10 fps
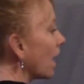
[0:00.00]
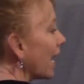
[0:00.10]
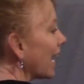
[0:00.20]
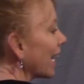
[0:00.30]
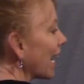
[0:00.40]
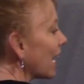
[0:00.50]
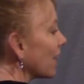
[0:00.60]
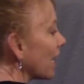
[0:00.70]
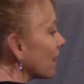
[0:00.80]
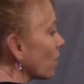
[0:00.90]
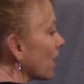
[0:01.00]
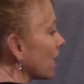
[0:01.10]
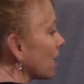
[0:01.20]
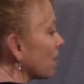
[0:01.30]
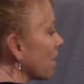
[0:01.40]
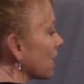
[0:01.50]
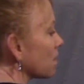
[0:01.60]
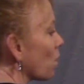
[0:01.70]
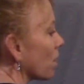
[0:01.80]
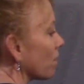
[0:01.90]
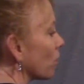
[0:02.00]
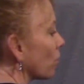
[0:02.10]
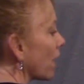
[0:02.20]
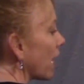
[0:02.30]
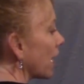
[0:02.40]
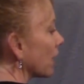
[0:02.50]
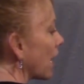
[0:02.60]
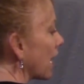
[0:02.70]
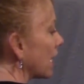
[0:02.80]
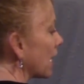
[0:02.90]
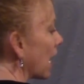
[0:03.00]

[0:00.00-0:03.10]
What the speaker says: And I kind of like the way that it makes more of a gray line